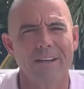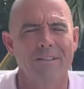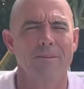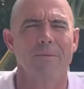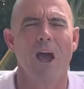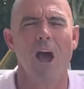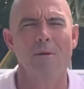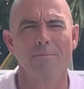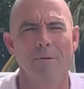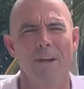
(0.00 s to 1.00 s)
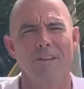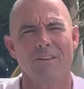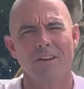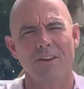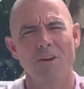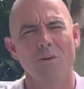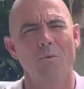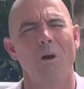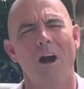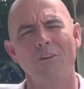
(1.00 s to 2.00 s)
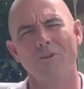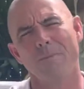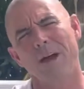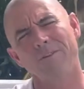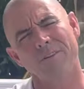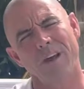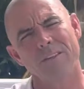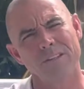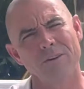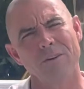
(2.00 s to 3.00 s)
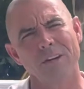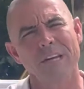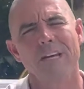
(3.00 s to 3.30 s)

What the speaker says: and some calm praising while their mouth is on the toy.